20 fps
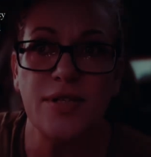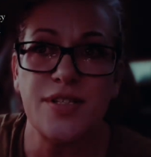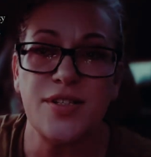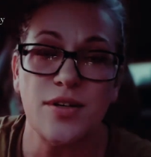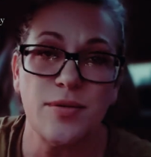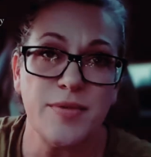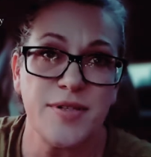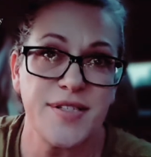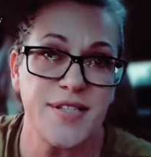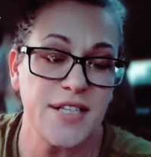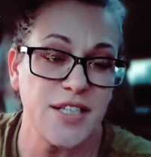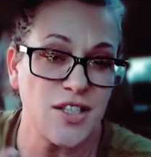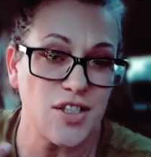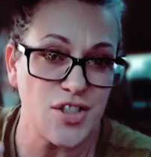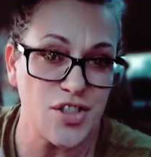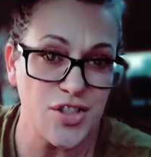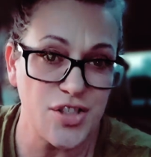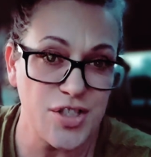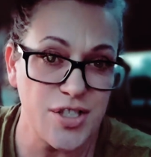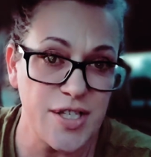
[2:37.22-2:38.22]
it's almost like a
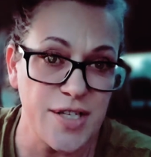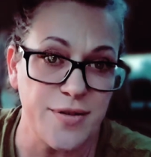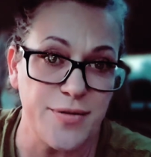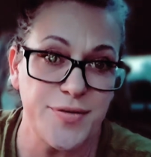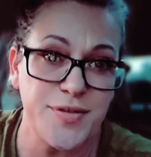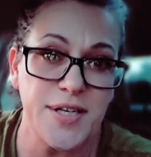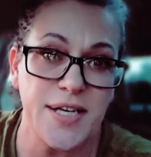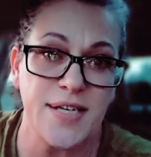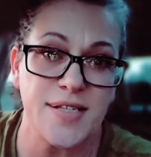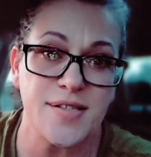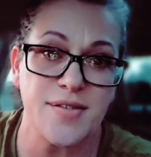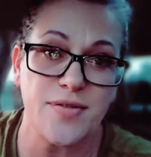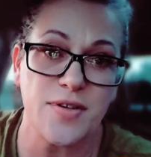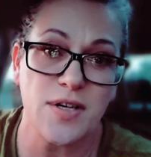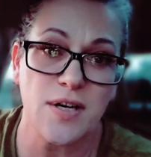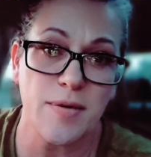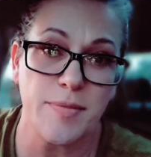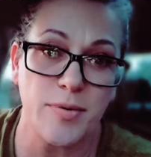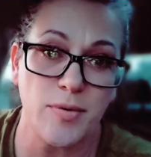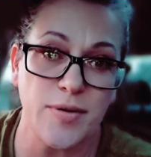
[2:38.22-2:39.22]
shift as of a
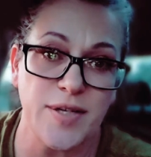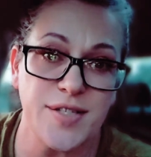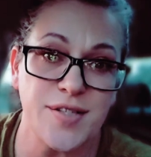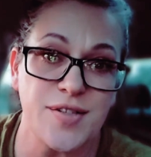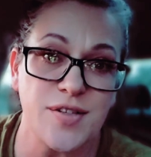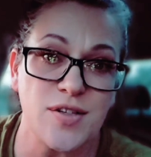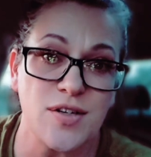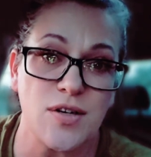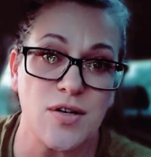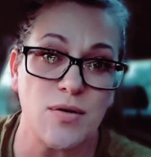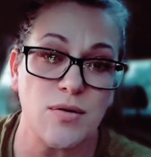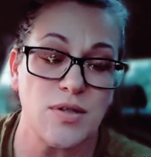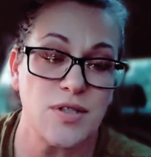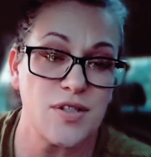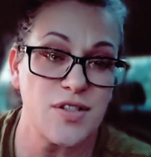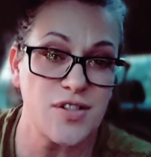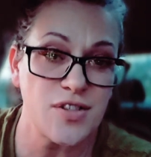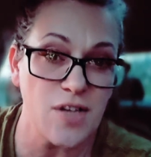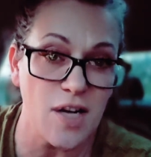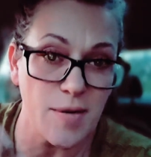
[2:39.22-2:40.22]
couple weeks ago.
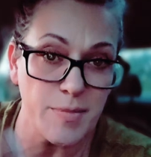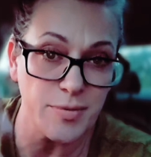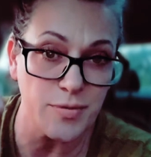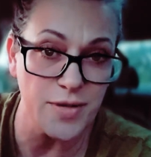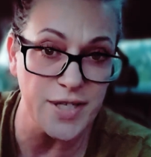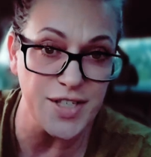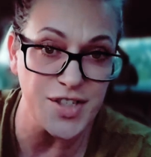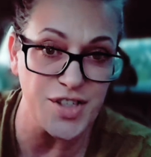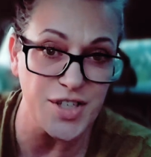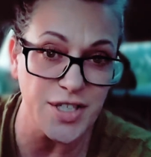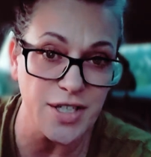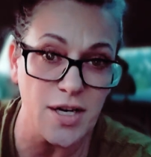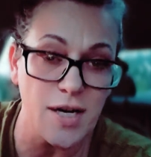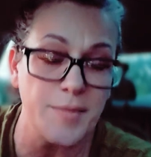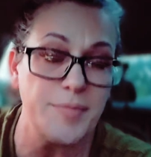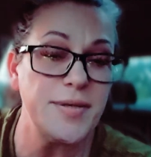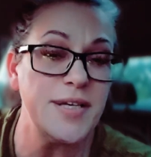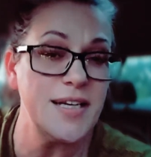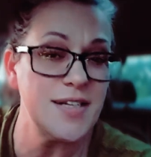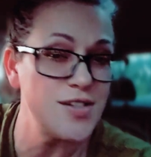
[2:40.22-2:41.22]
Stop reaching
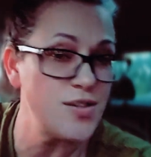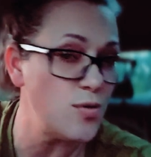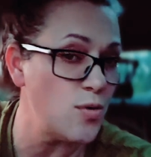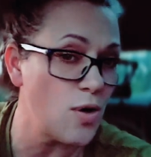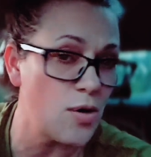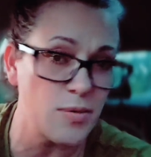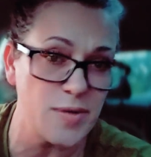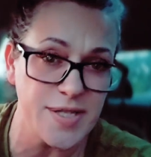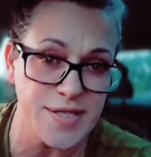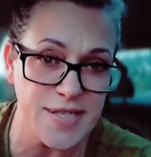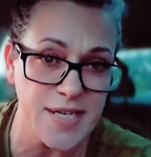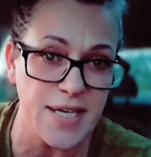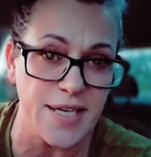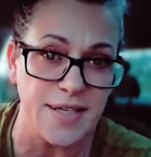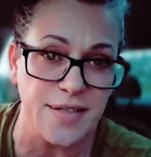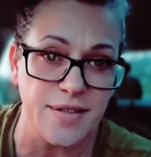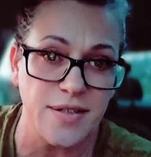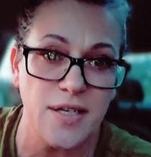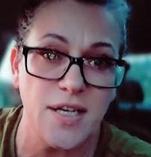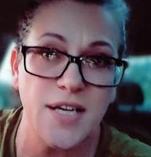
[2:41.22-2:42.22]
up. Yes, you always
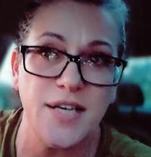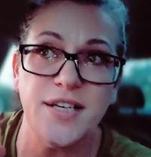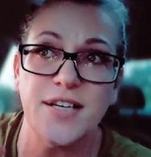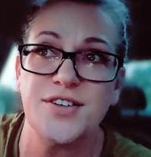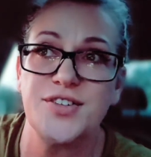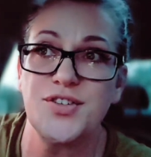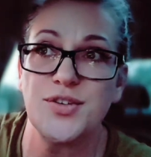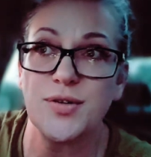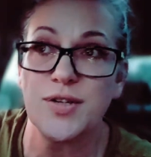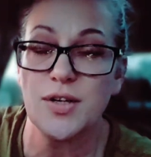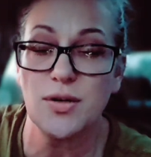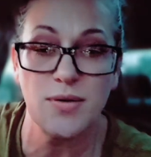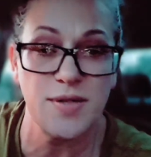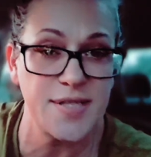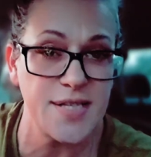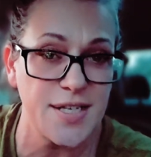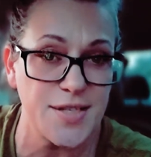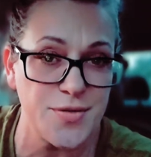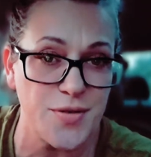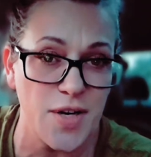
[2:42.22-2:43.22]
can. And yes, you can
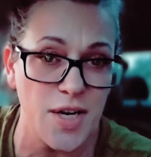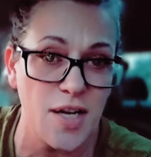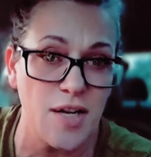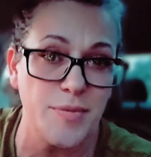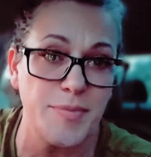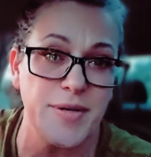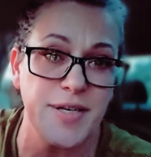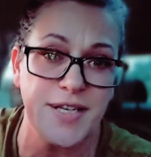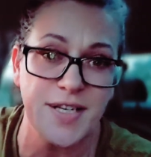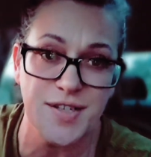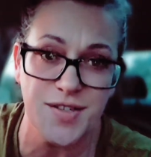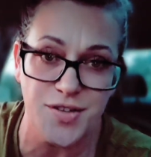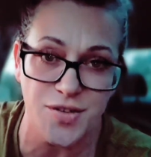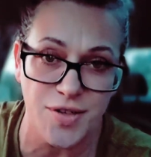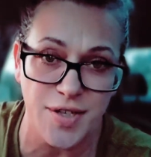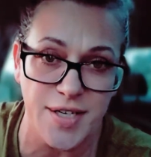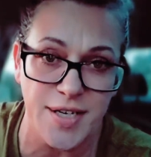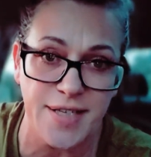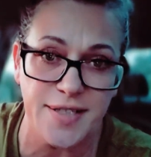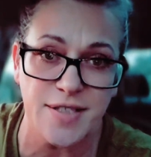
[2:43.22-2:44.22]
always ask for help. And yes, you're
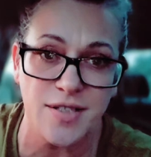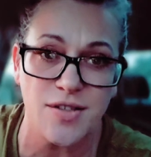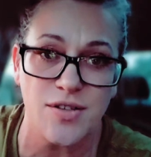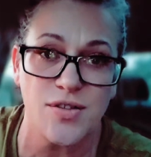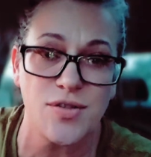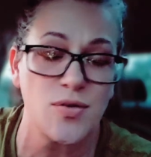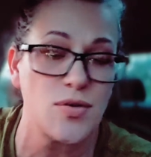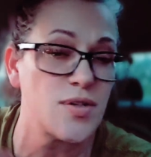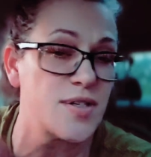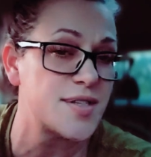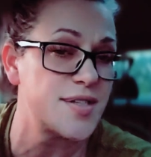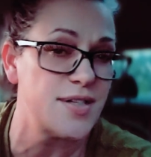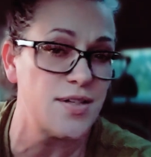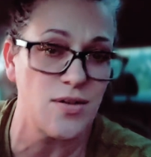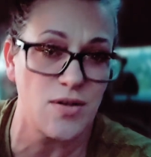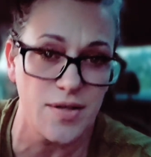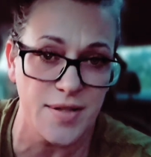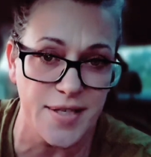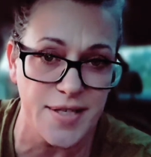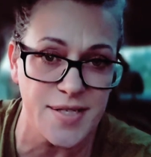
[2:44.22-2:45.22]
connecting to source and
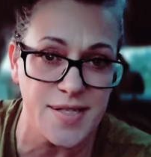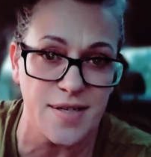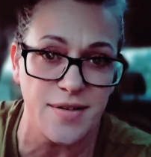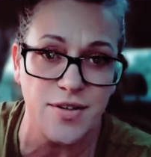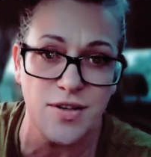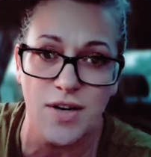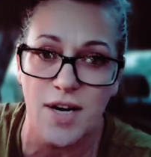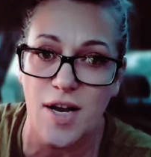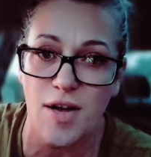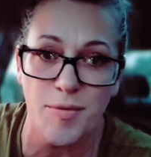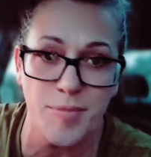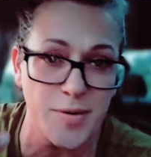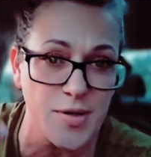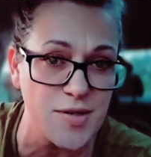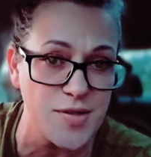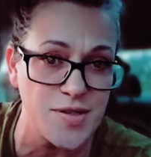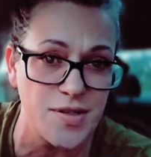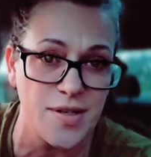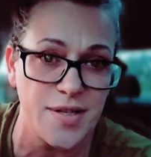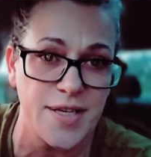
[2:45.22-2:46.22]
all that stuff, your
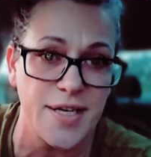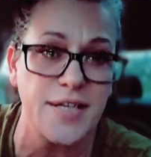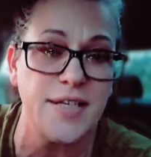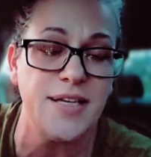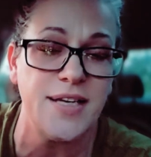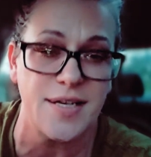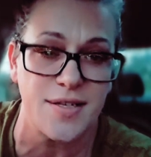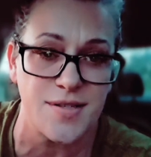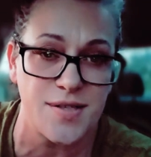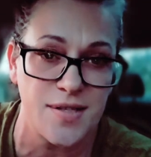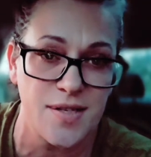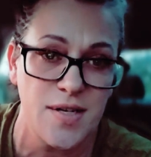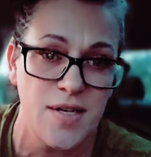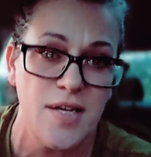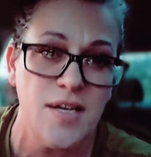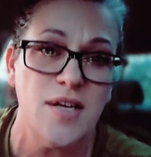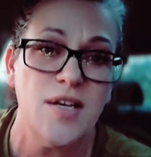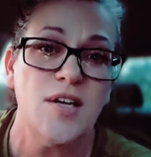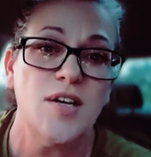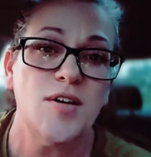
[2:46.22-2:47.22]
helpers and all that. Yes.
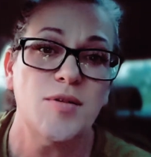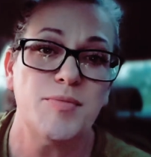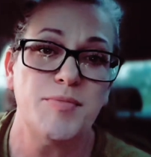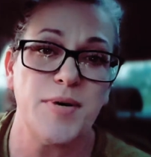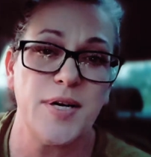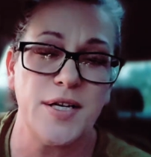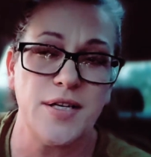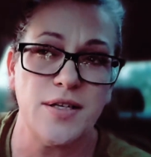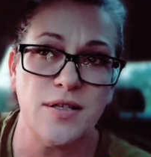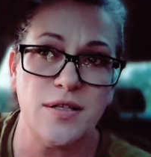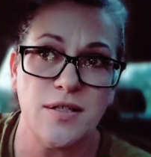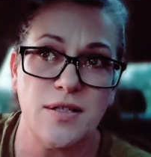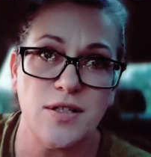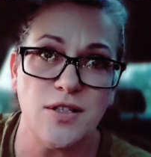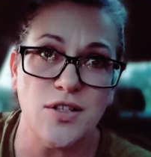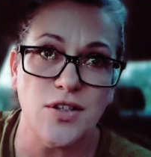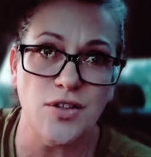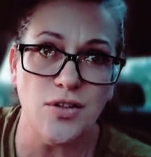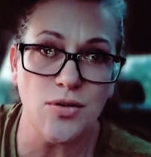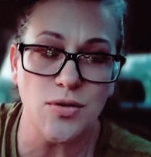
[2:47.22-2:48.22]
But
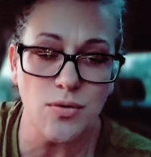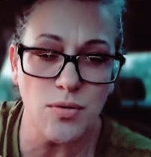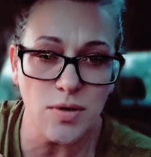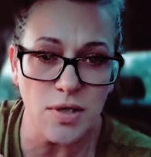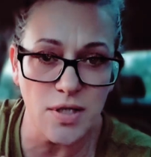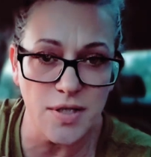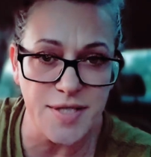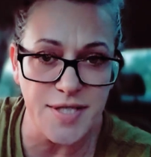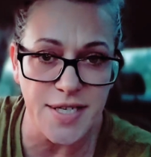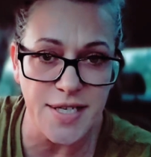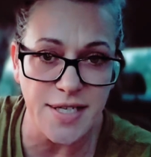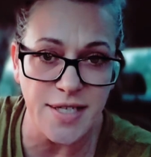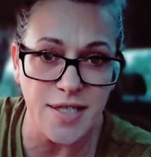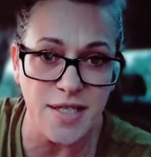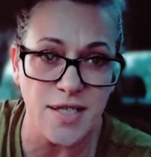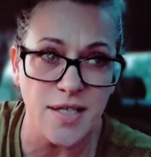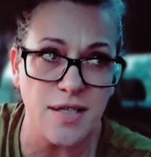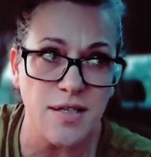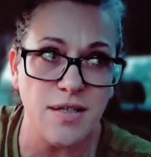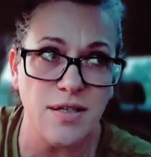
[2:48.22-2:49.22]
you are
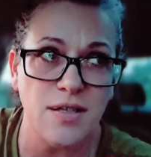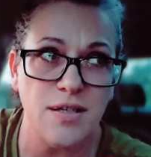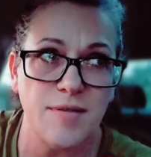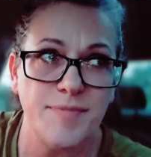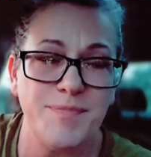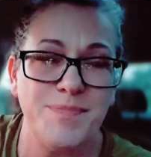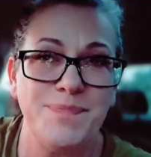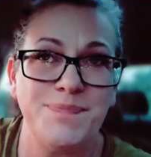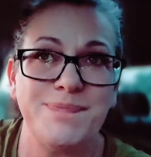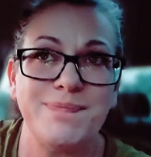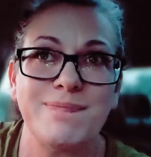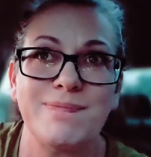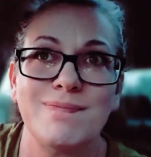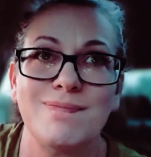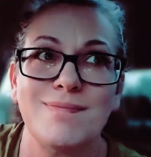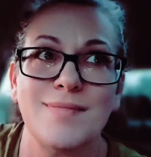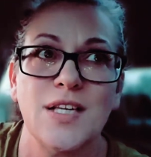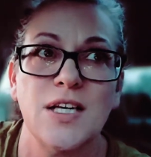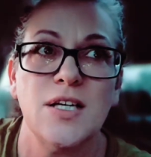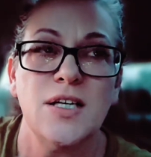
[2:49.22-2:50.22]
taking
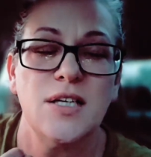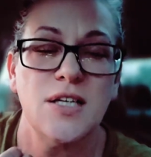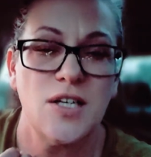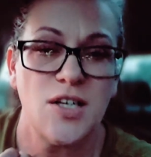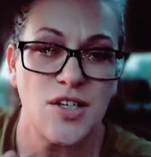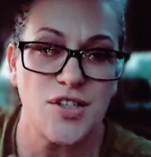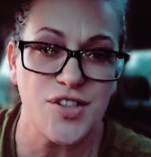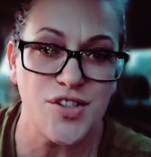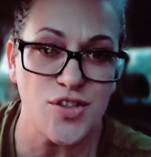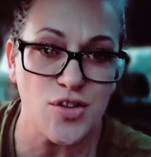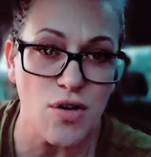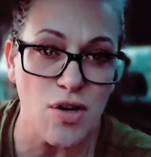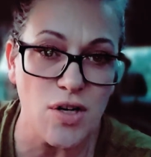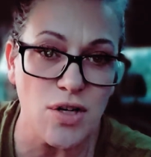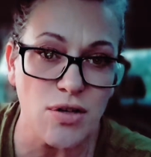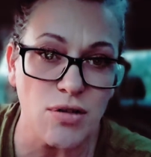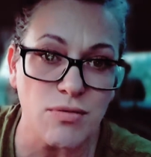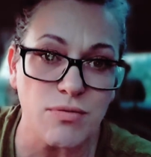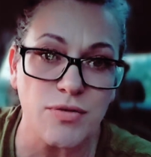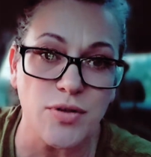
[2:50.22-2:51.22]
a
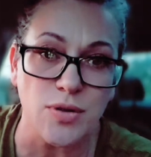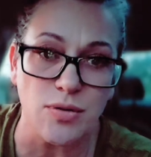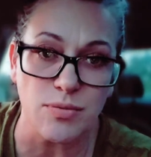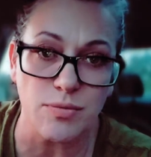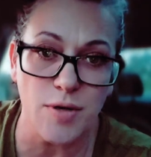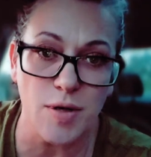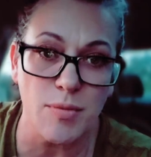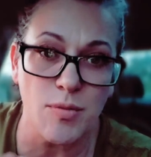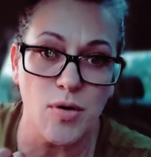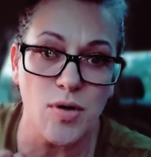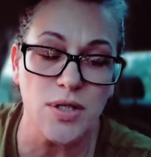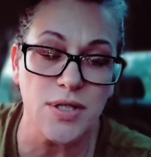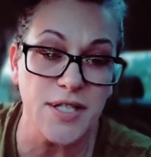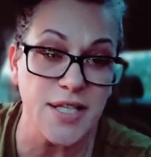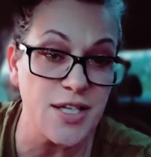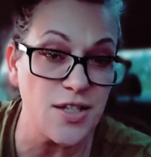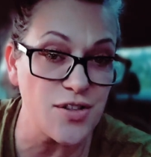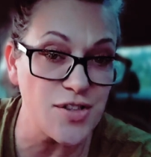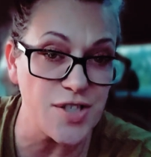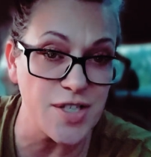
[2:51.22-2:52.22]
stronger root, a more
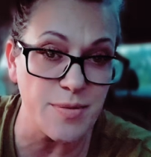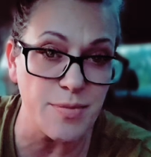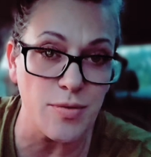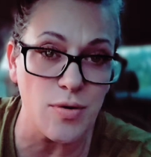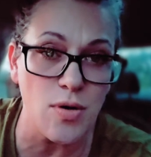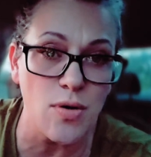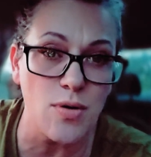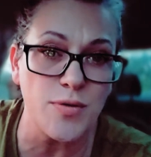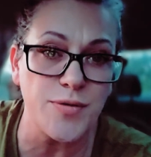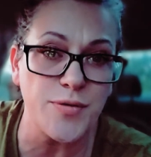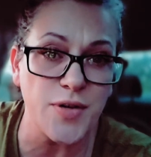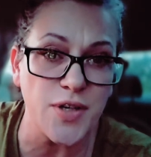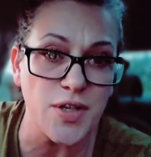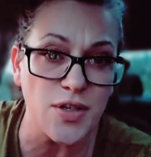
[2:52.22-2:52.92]
leadership role for